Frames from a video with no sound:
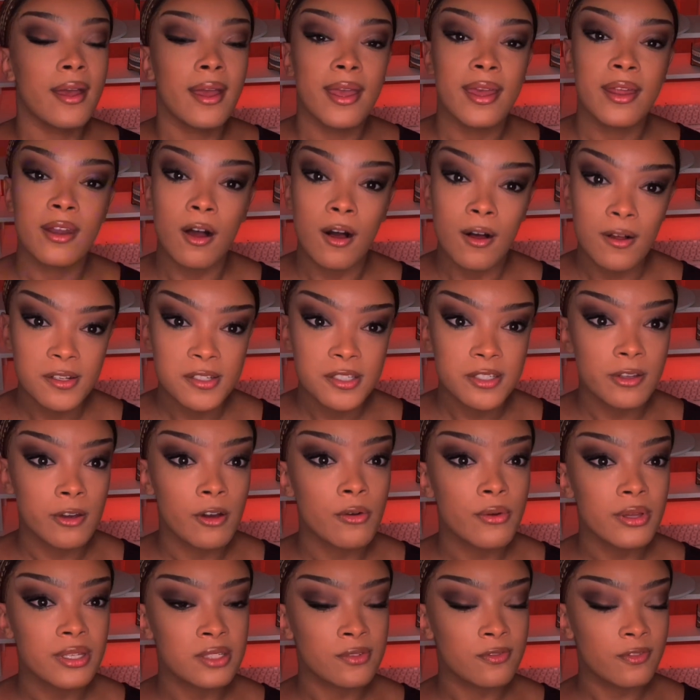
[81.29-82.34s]
It
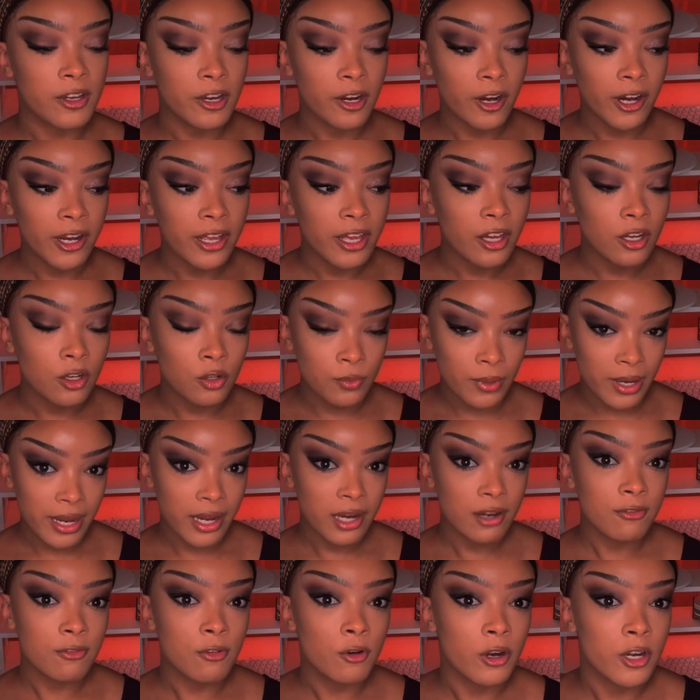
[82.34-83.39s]
also is very
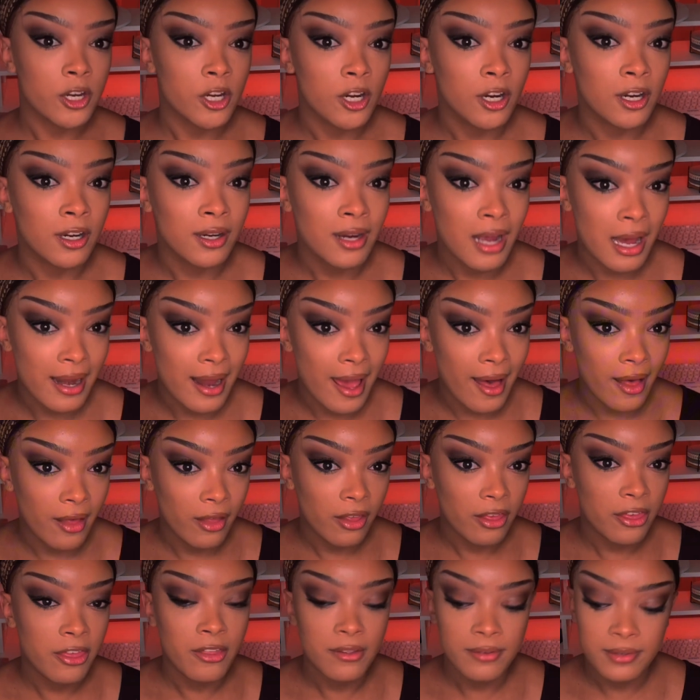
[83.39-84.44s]
great for your gut
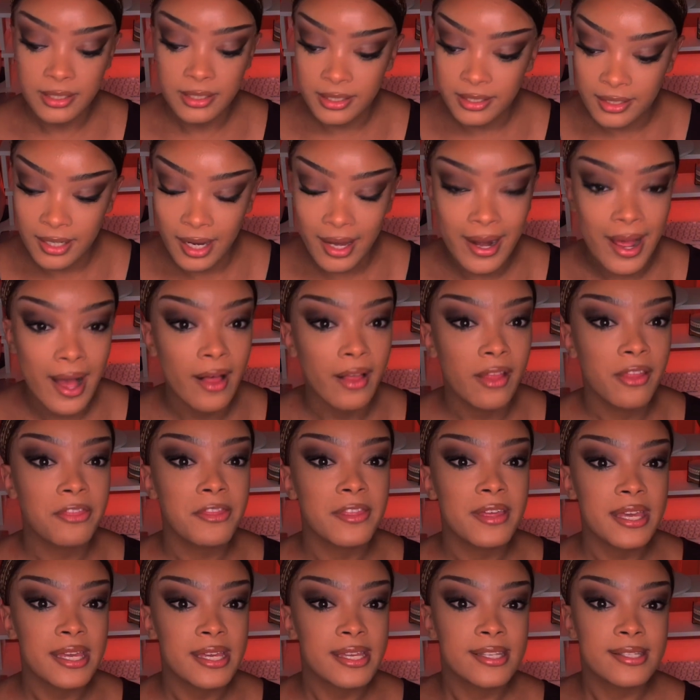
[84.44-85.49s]
health. Gut health
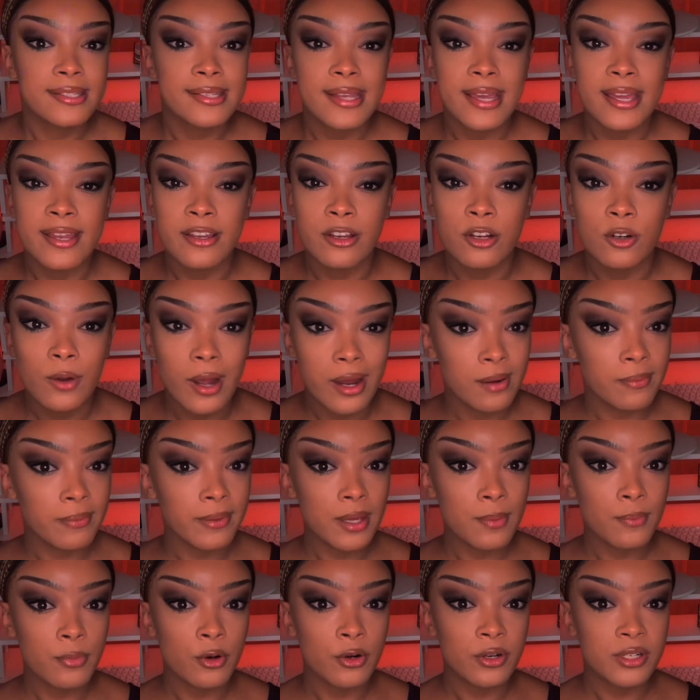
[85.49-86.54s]
is incredibly
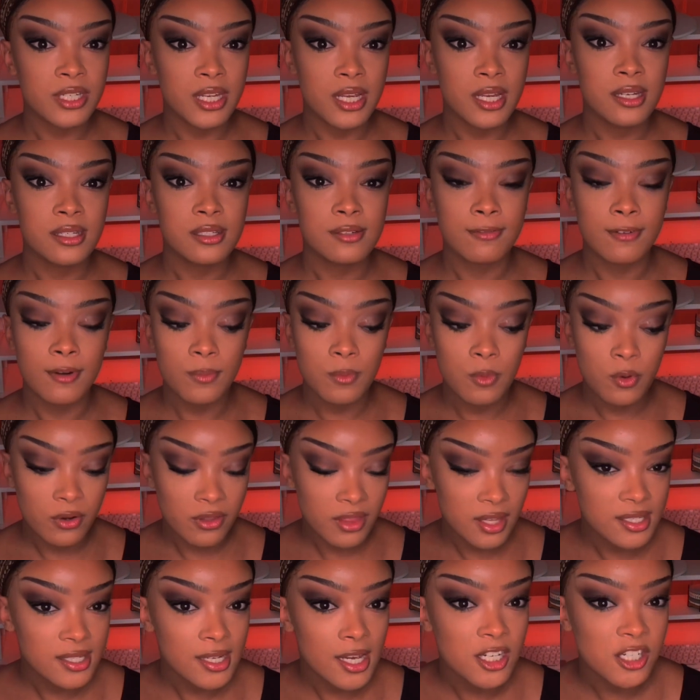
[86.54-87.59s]
important for more
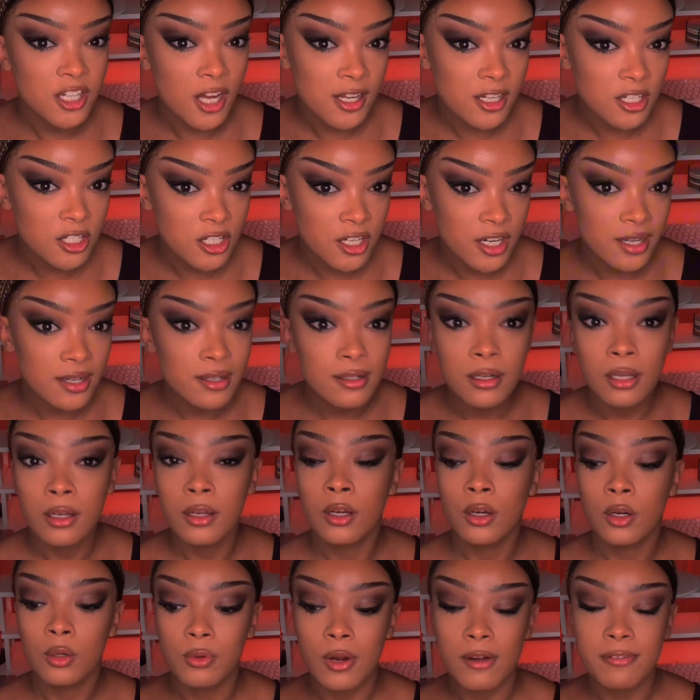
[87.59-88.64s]
than digestion.
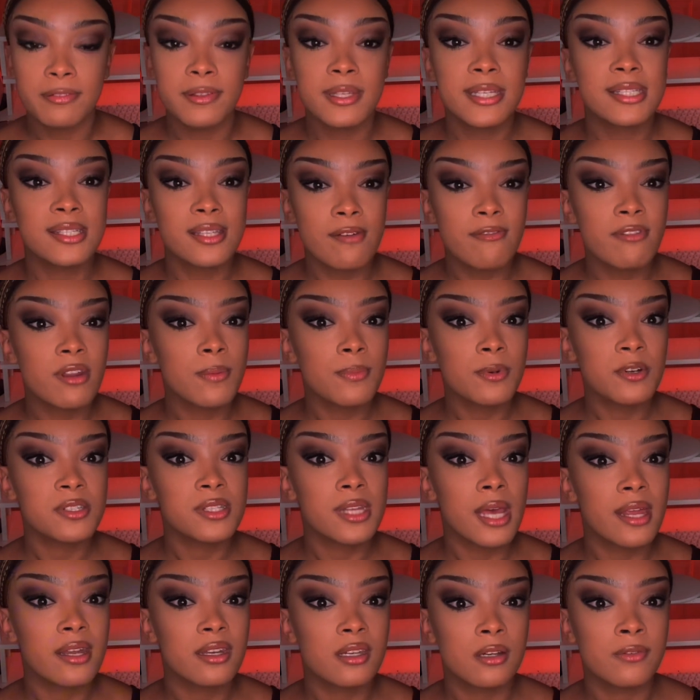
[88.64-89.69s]
Roughly
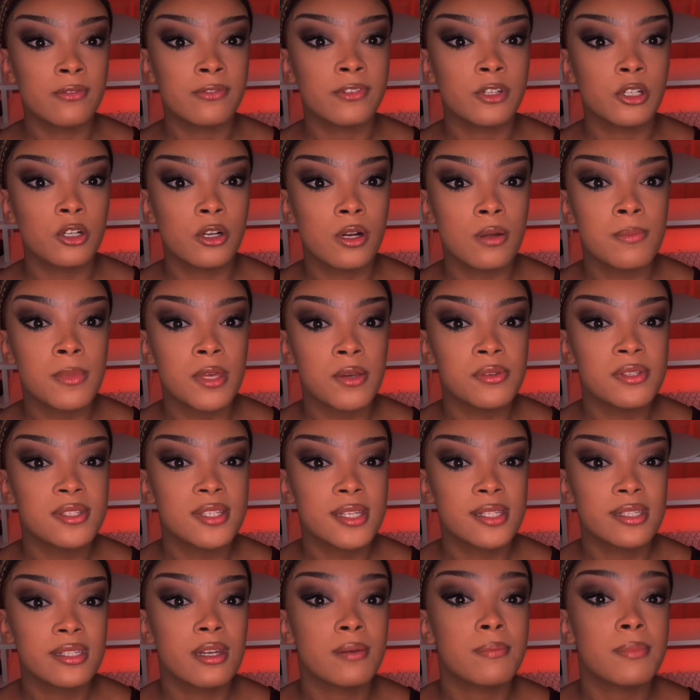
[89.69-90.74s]
70% of your immune
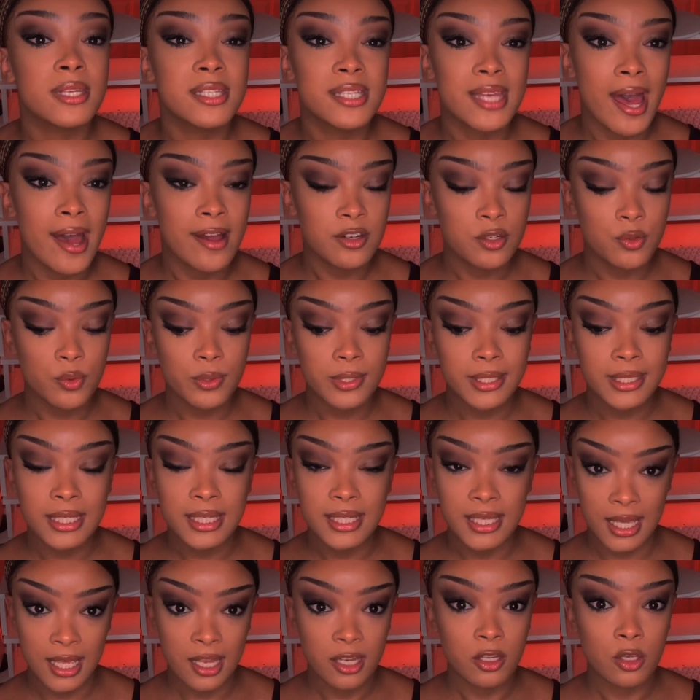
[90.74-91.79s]
system is
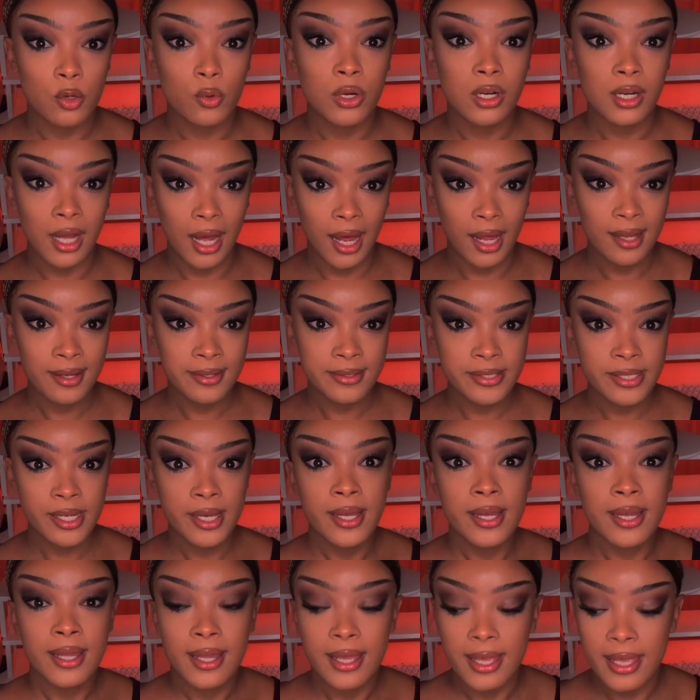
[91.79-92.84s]
actually in your gut.
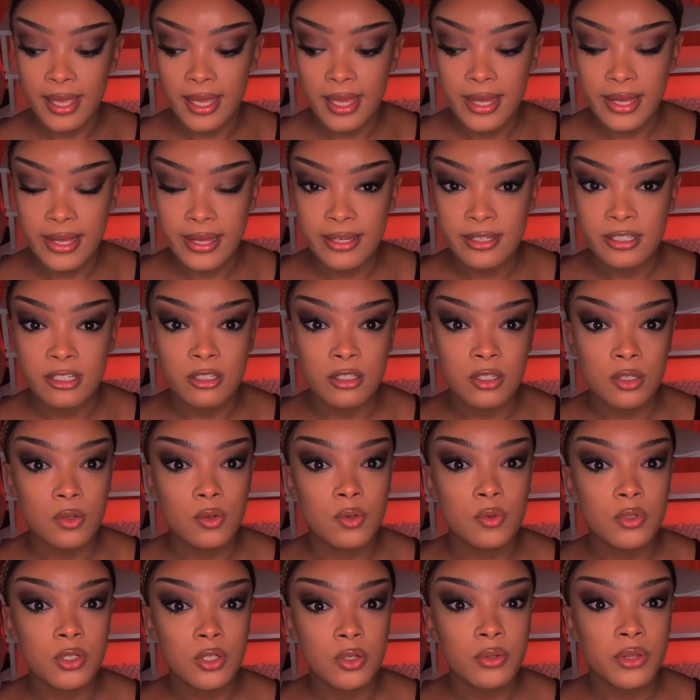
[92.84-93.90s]
And
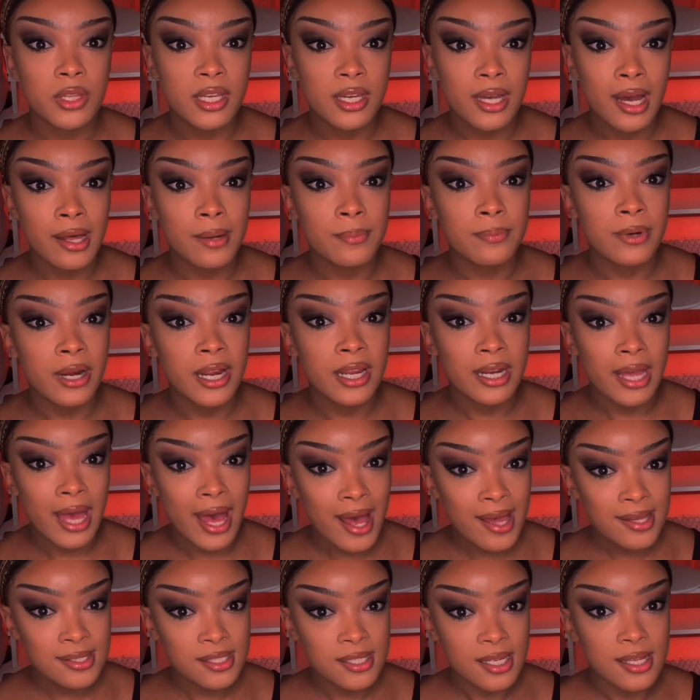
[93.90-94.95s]
due to the gut-brain
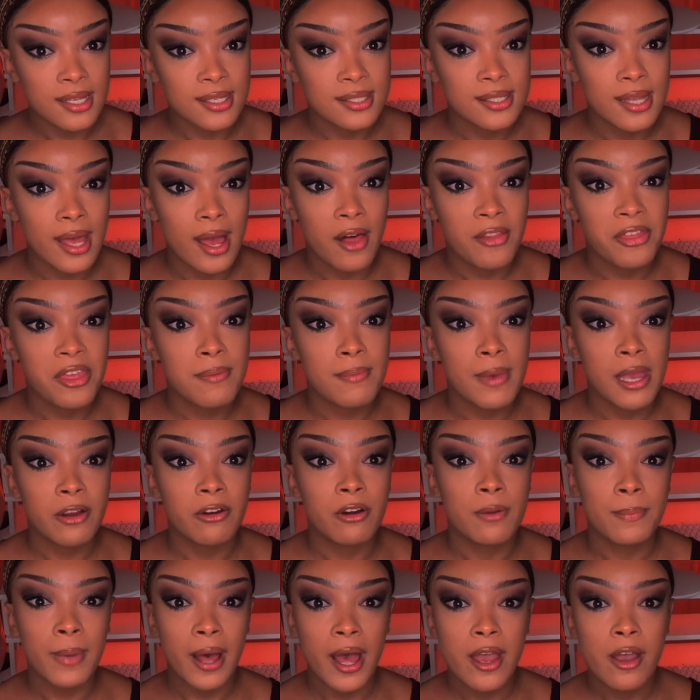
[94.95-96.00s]
axis, a healthy
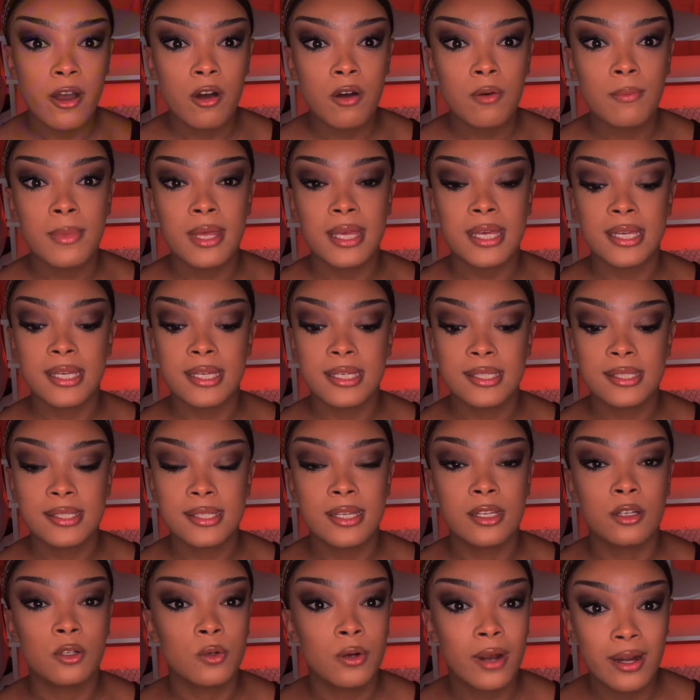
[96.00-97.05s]
microbiome is
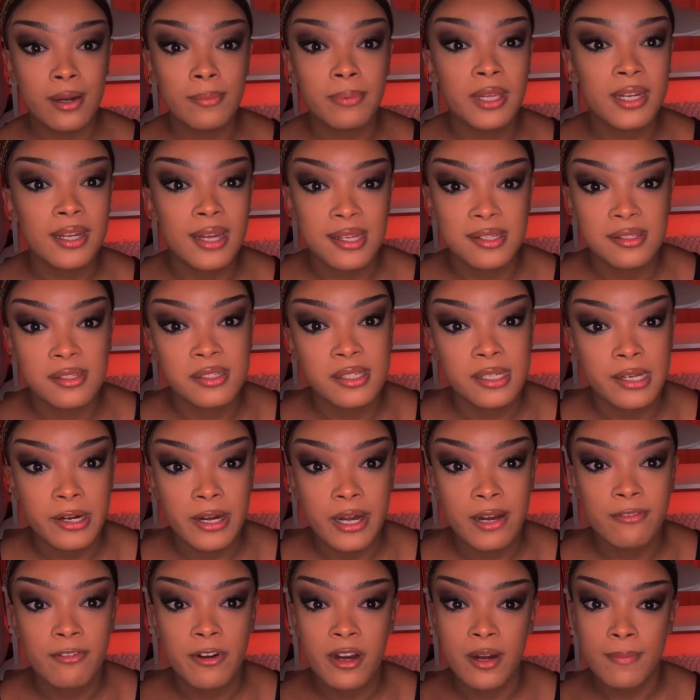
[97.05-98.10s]
incredibly
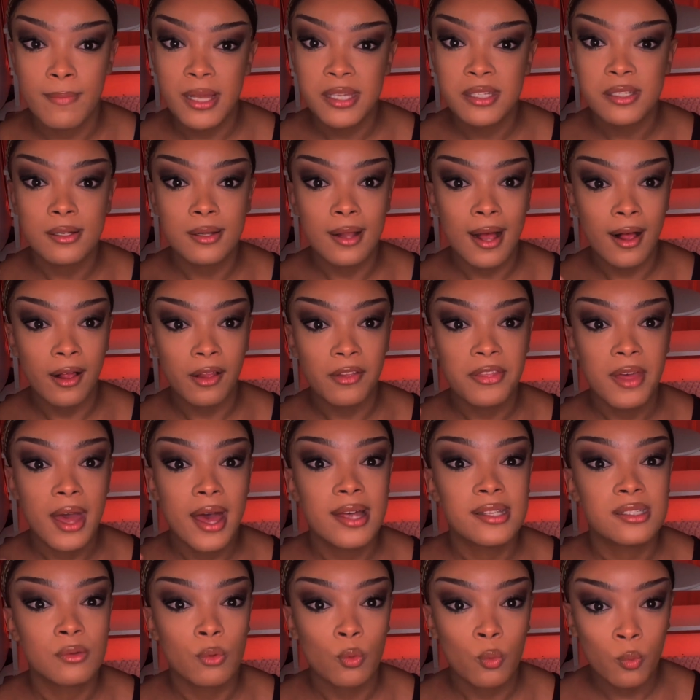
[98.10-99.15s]
necessary for your mental health
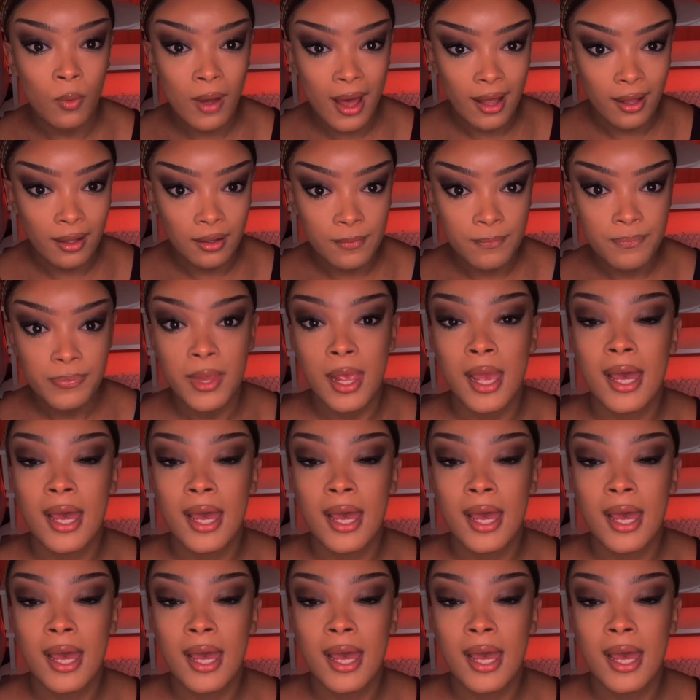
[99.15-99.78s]
as well.